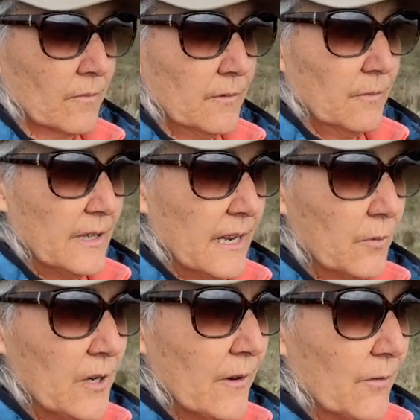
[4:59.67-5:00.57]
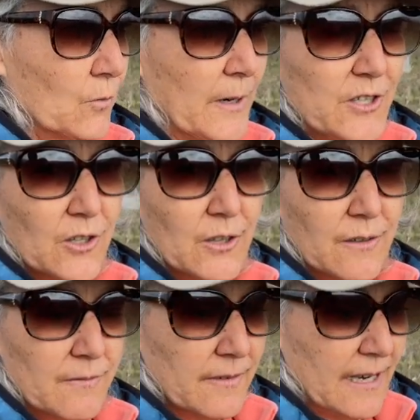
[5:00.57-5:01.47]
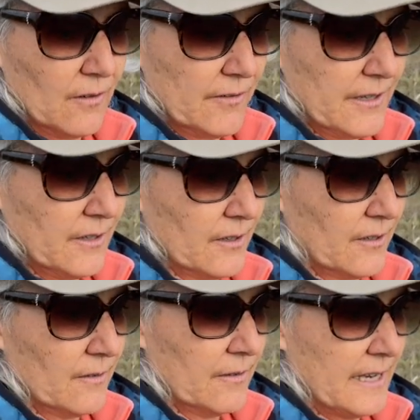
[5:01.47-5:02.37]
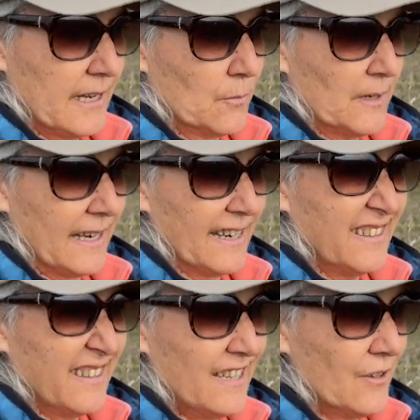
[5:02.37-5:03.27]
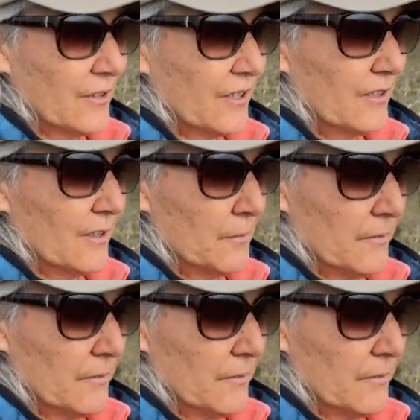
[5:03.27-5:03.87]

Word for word: Yeah, when you have a richer, healthier native plant ecosystem,